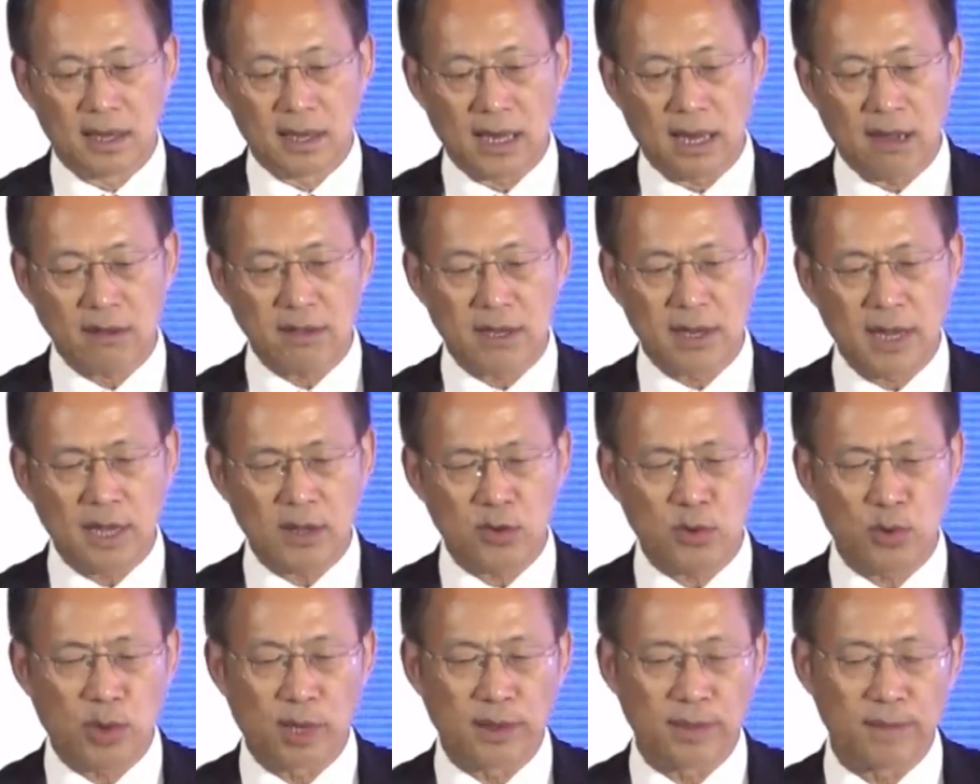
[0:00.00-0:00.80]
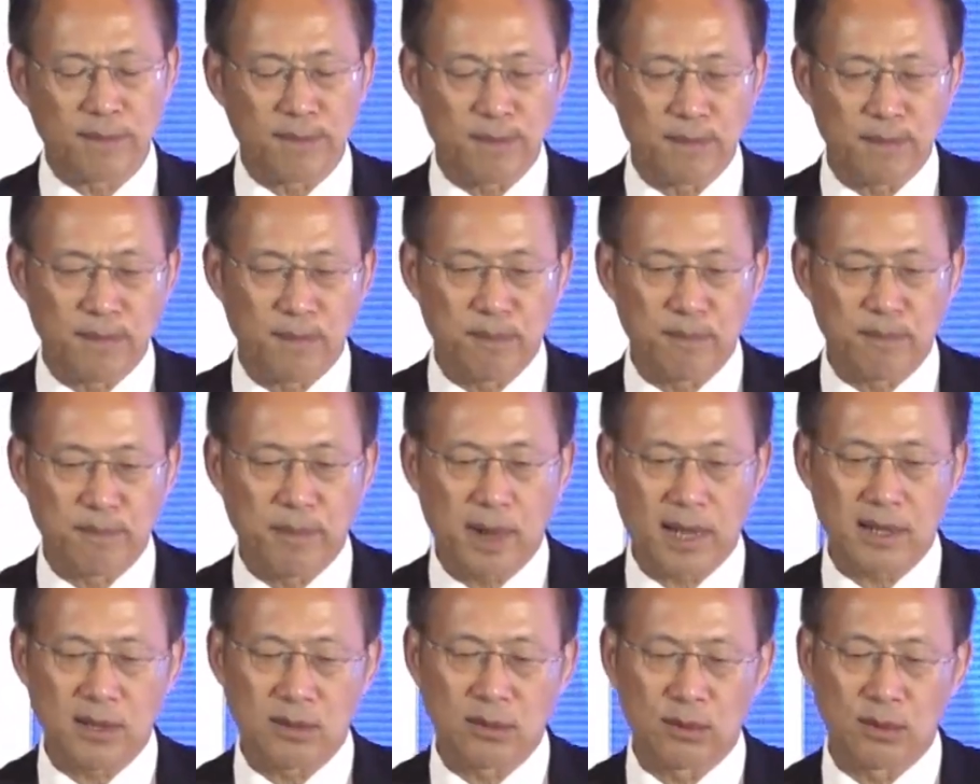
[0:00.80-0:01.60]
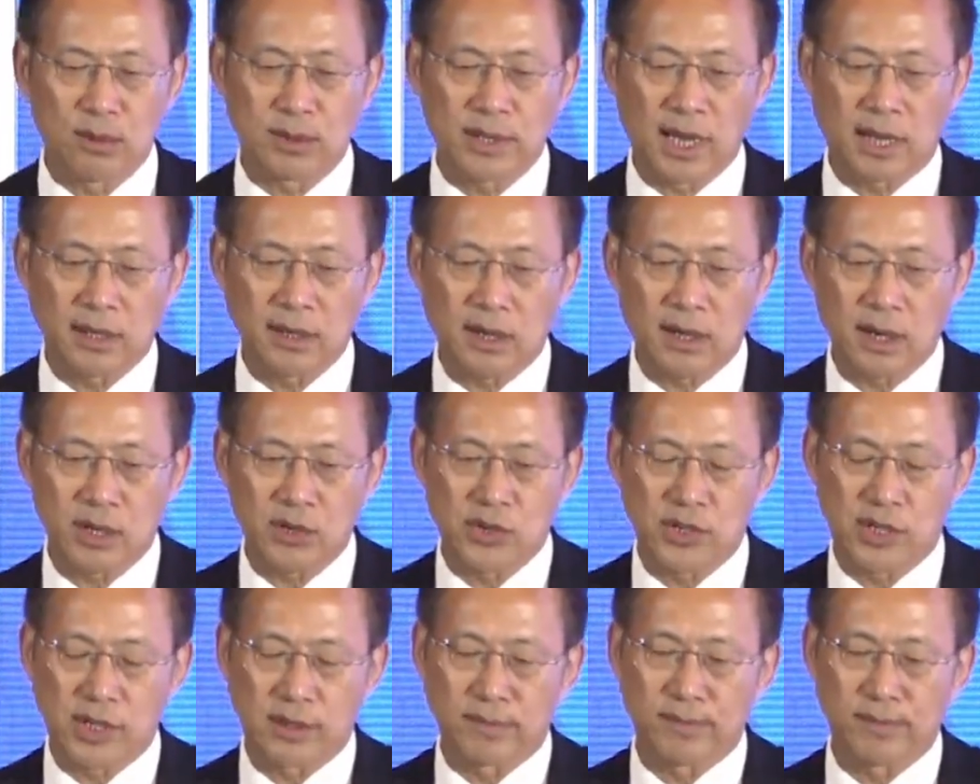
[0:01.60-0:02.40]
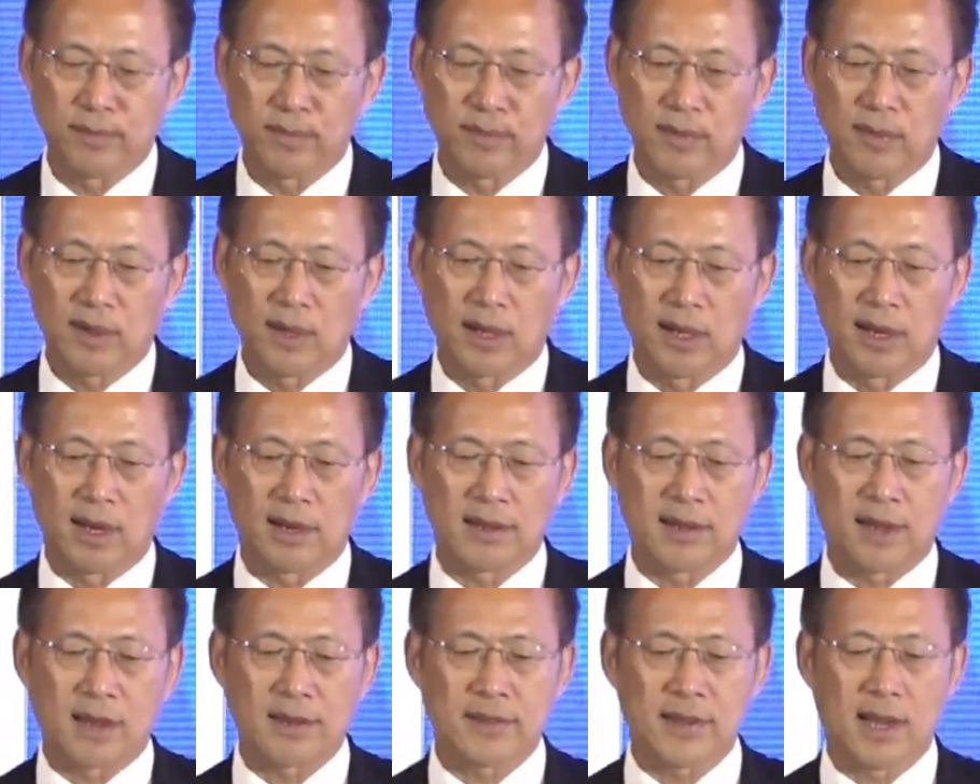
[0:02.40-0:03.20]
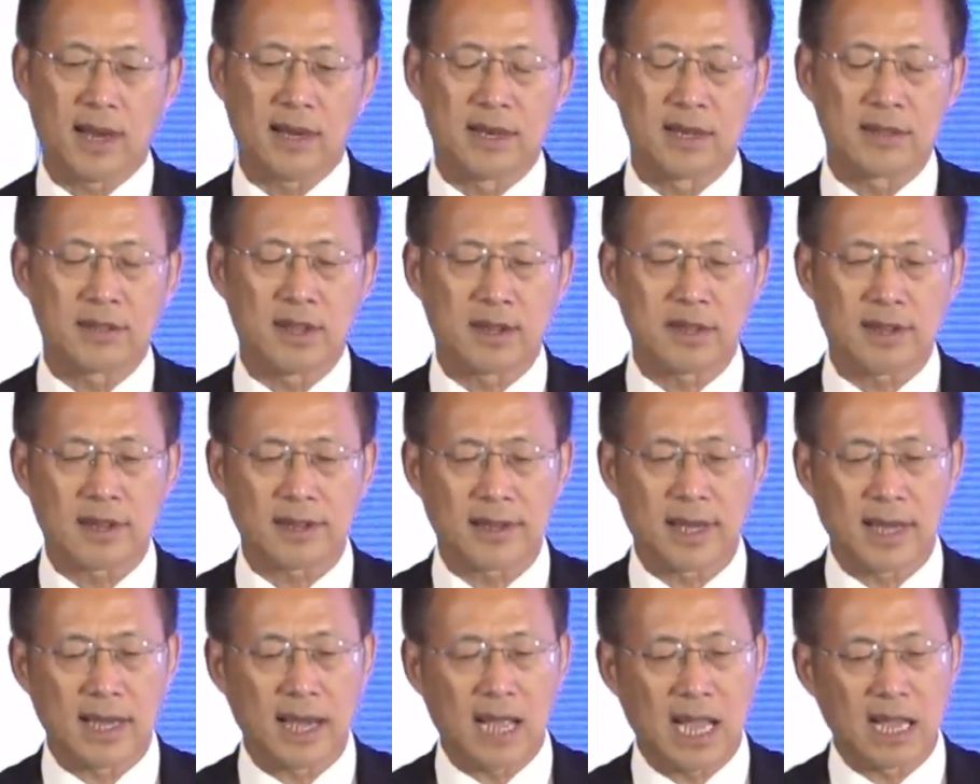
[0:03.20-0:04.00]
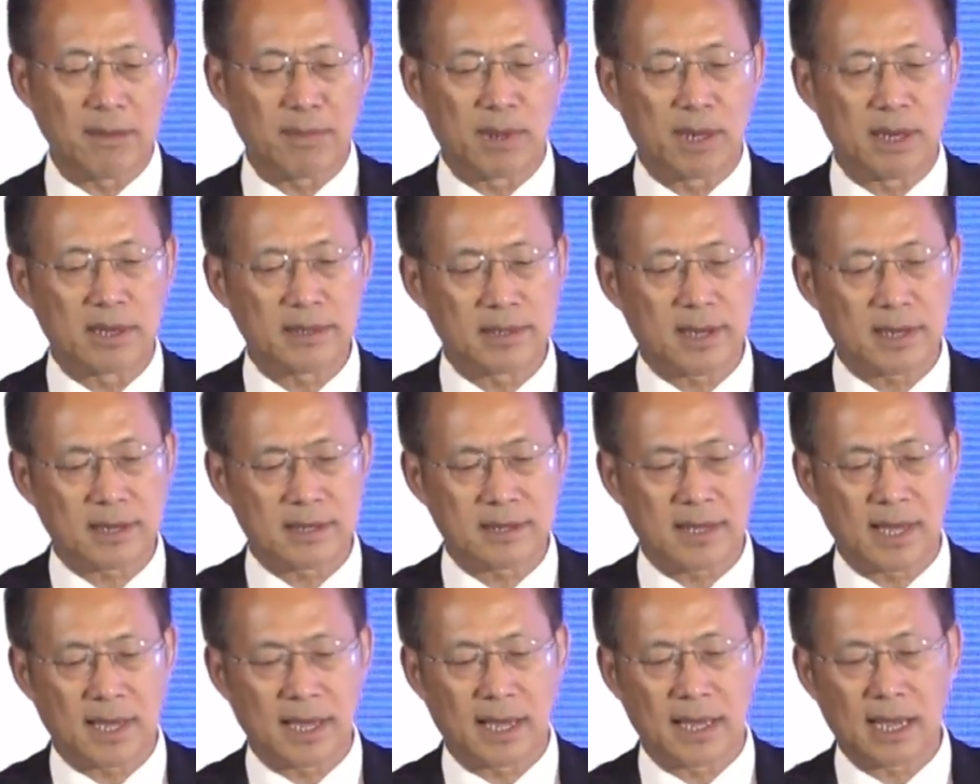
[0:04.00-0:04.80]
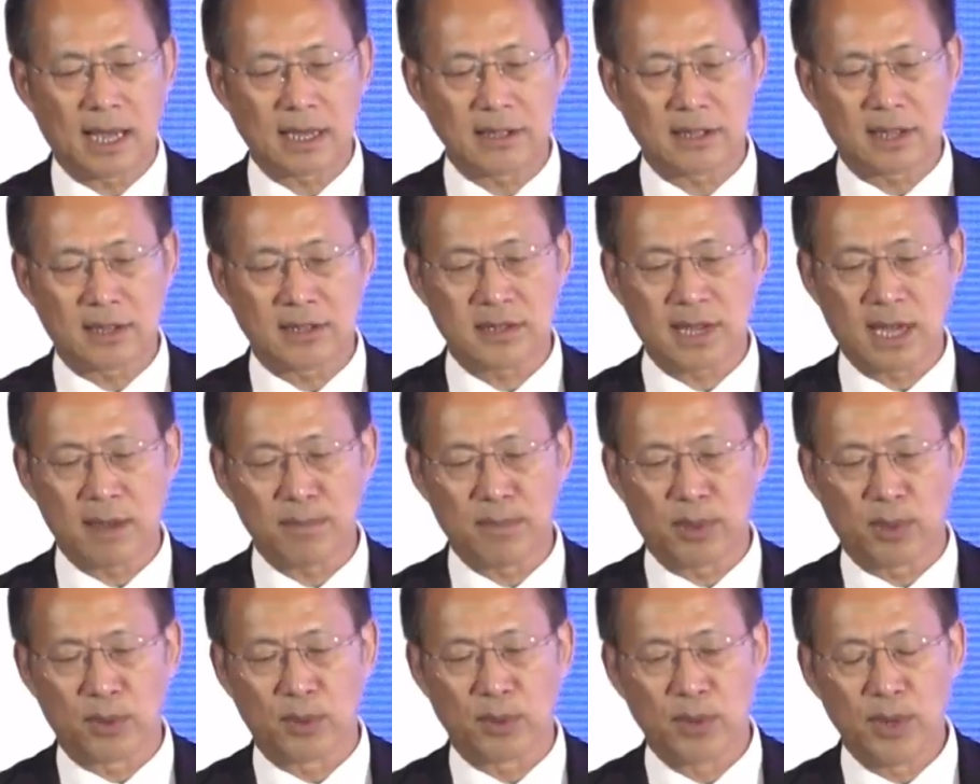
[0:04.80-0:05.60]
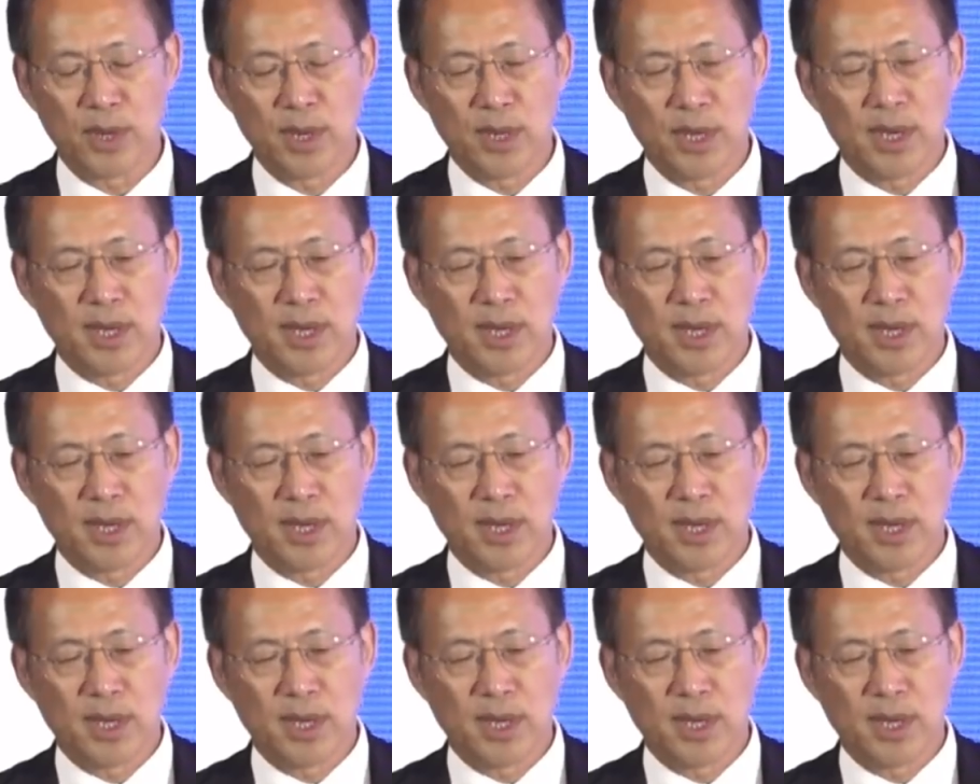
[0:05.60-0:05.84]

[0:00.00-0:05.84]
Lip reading: Now the next one, back to technology. And as I said, it's not just AI, but let's just take AI as an example.